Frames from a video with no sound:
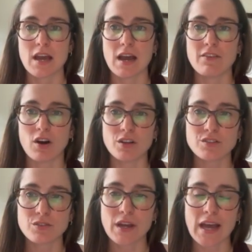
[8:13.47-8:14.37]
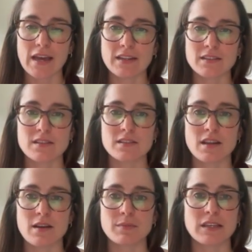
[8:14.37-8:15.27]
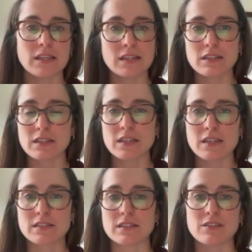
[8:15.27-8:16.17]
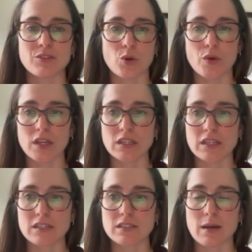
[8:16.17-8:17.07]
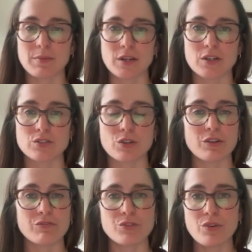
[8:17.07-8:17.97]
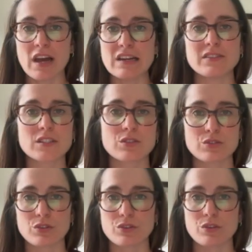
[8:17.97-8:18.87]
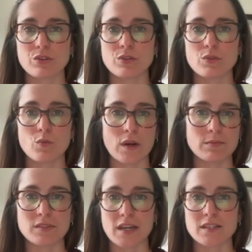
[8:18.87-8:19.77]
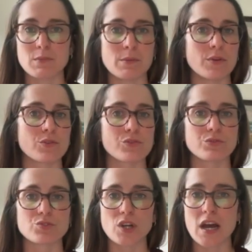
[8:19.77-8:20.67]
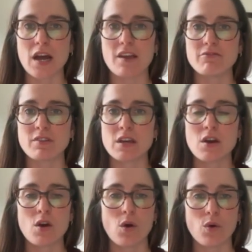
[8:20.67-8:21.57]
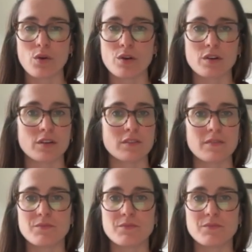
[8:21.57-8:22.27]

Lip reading: I've also added some key links and different quick links up here. So if you have external websites, maybe a Google Drive, or